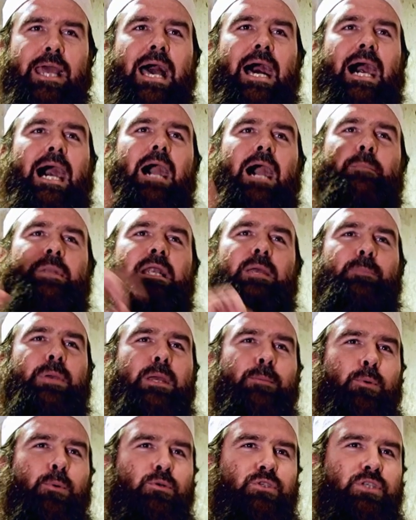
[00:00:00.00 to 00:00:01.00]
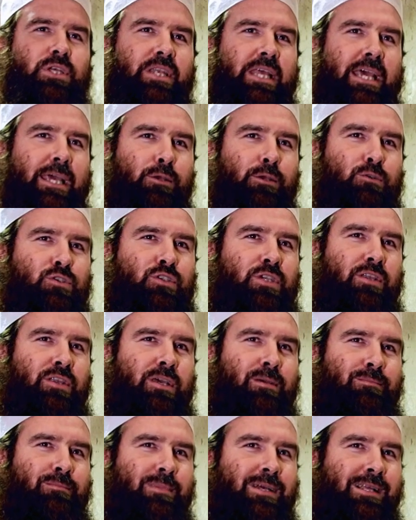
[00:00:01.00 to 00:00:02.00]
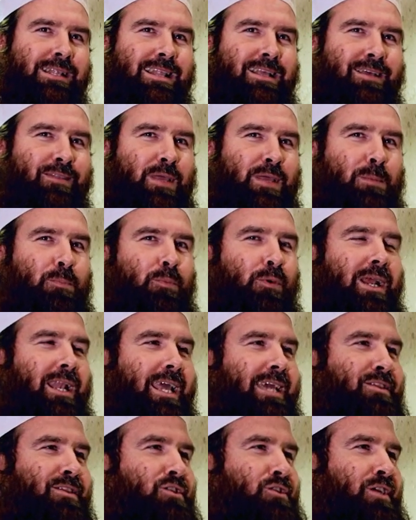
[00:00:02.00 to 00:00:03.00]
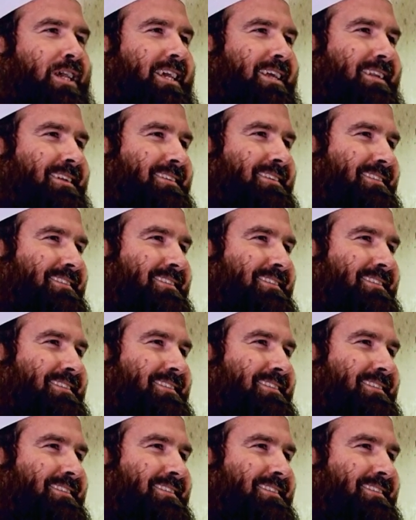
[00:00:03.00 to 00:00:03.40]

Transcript: How many people today you see them, they pray like the chicken?